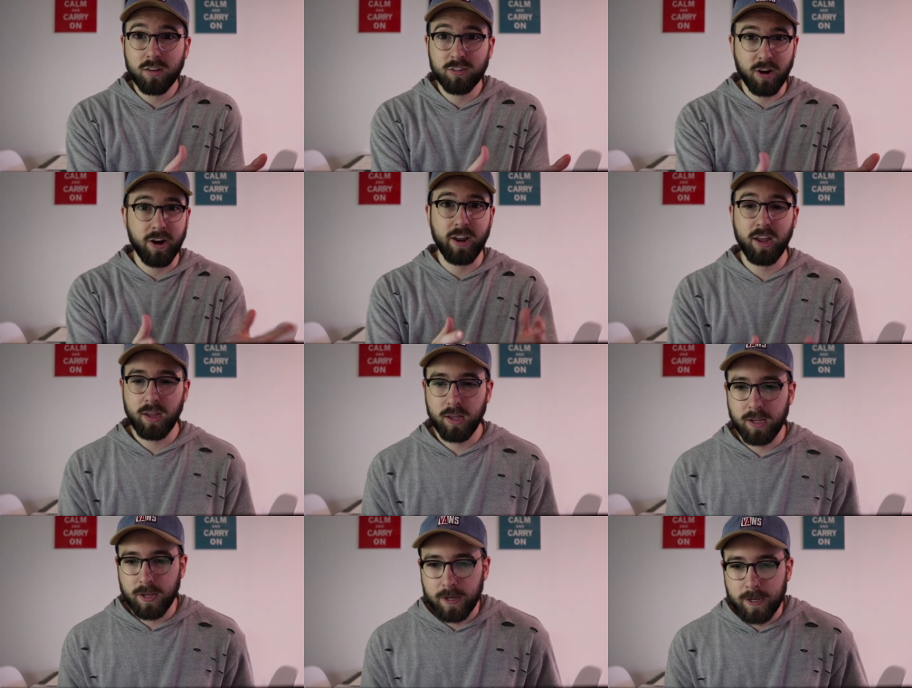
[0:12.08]
Sorry.
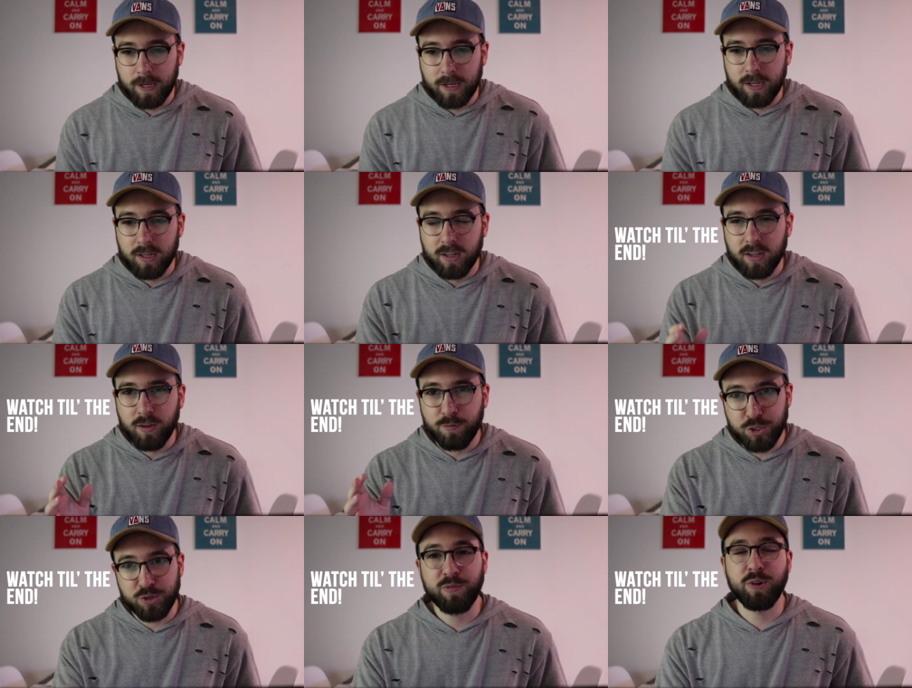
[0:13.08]
If
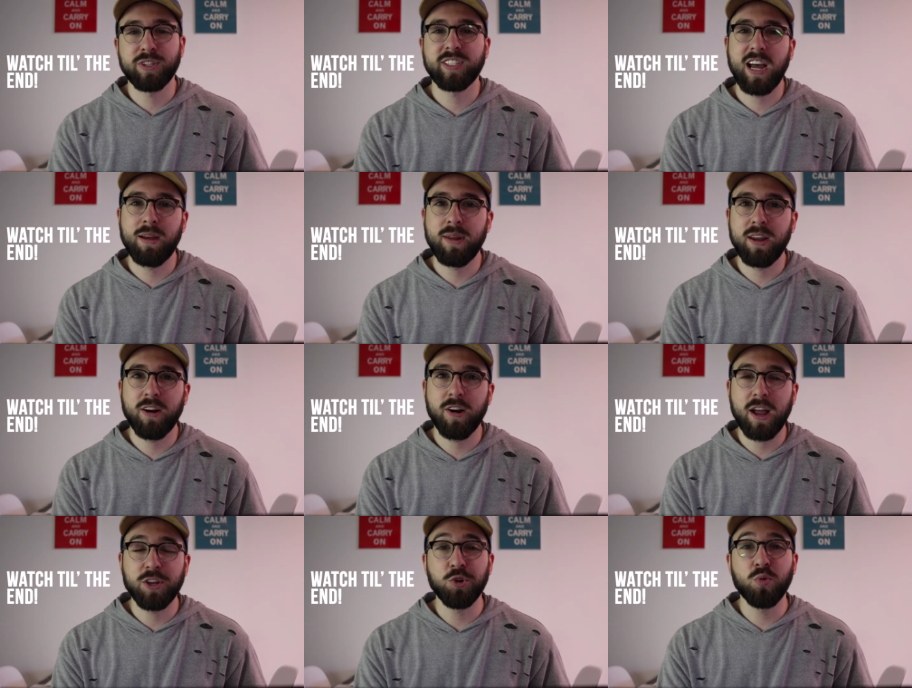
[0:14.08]
it's your first time here
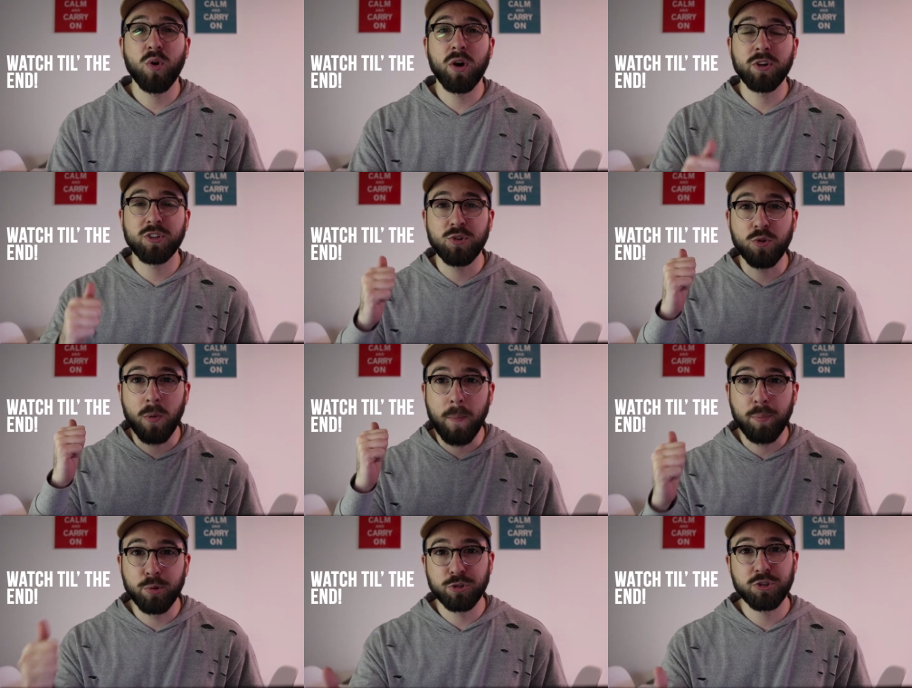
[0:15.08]
and you want to
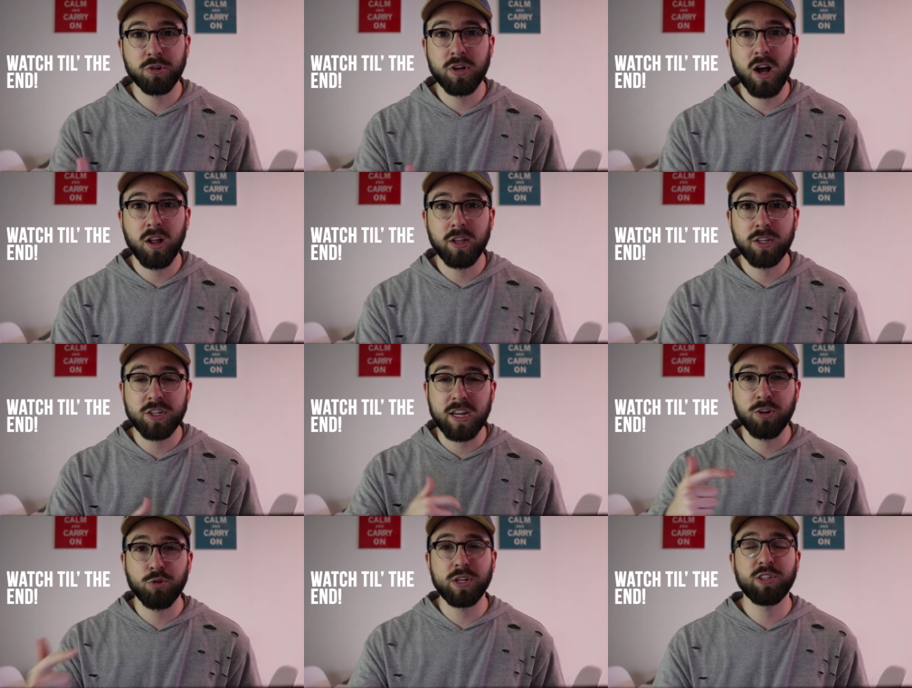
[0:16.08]
boost your knowledge,
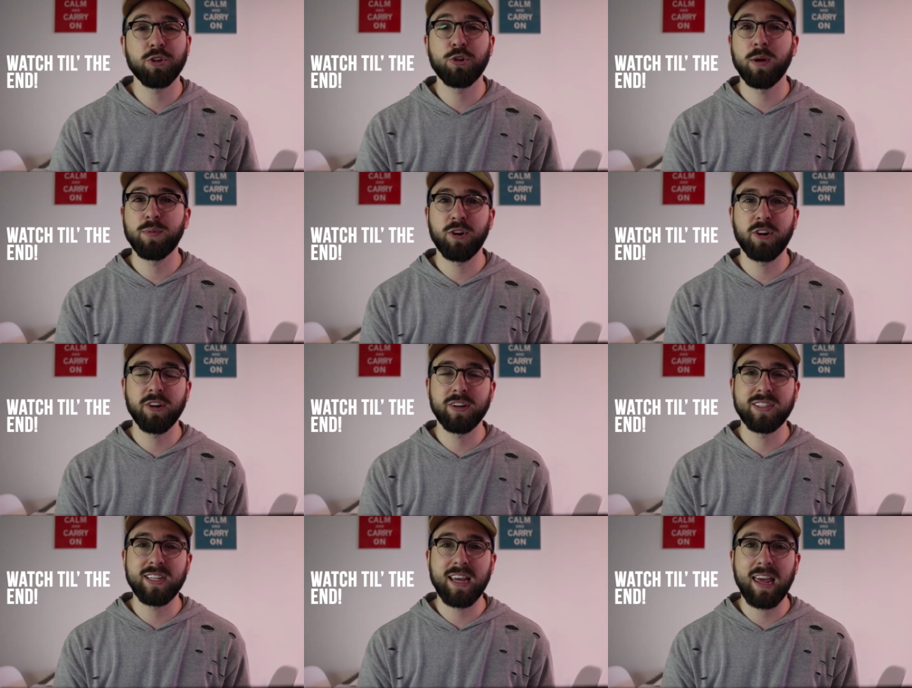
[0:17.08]
increase your
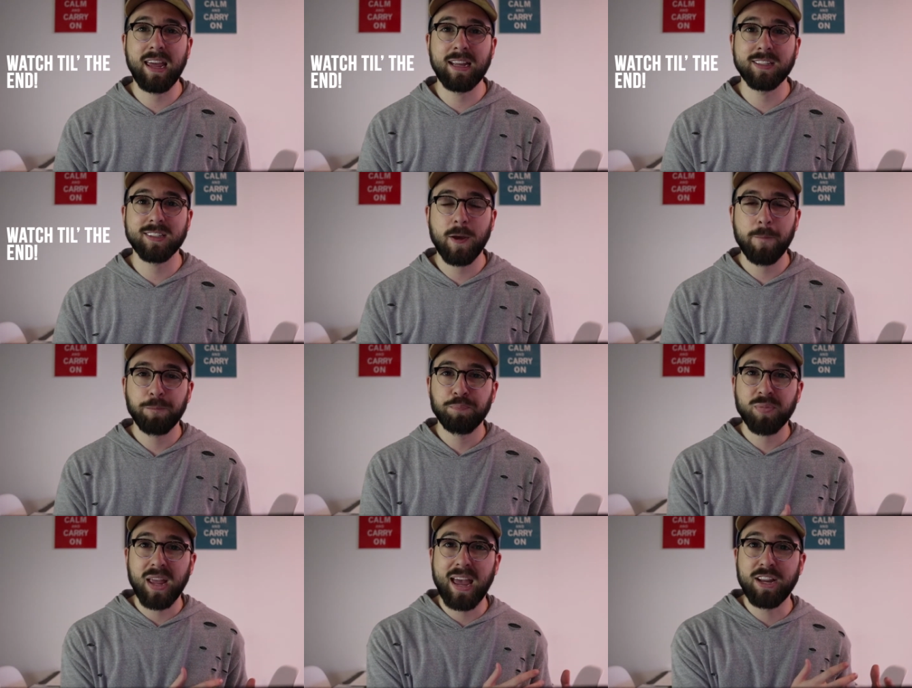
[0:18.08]
cryptocurrency gains,
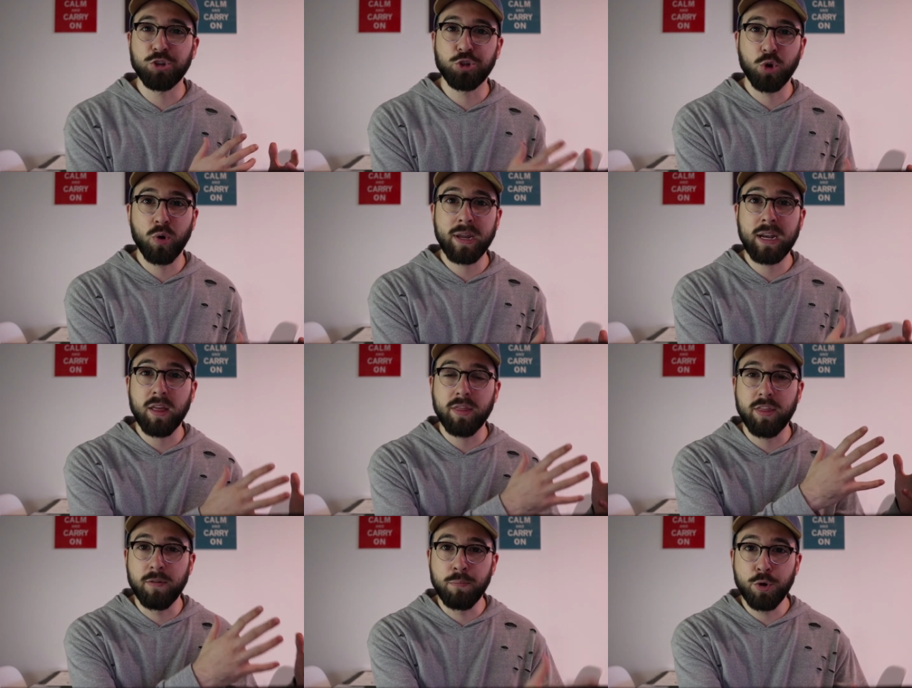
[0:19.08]
and join
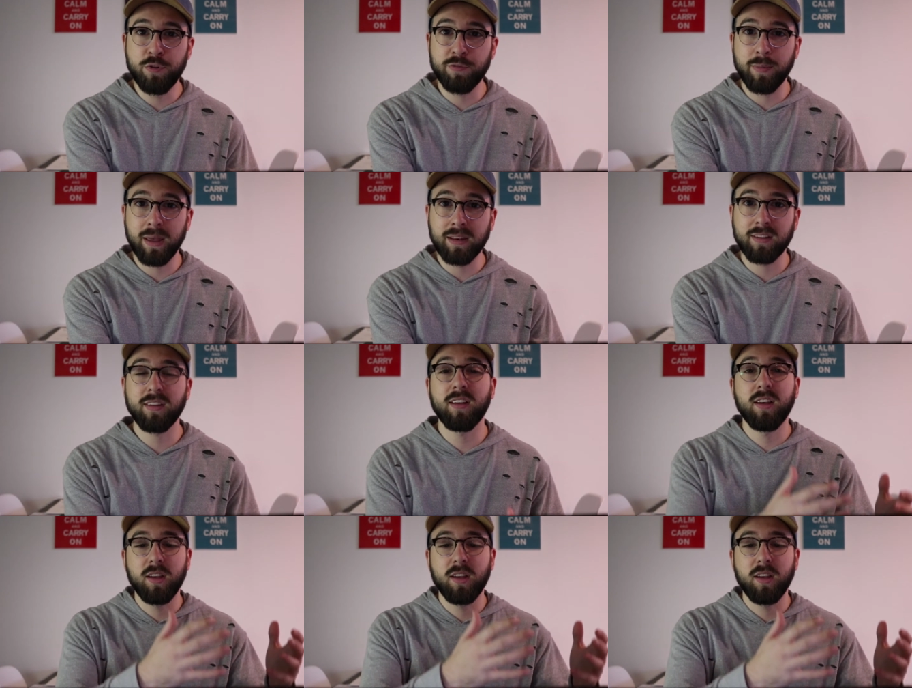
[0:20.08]
the movement,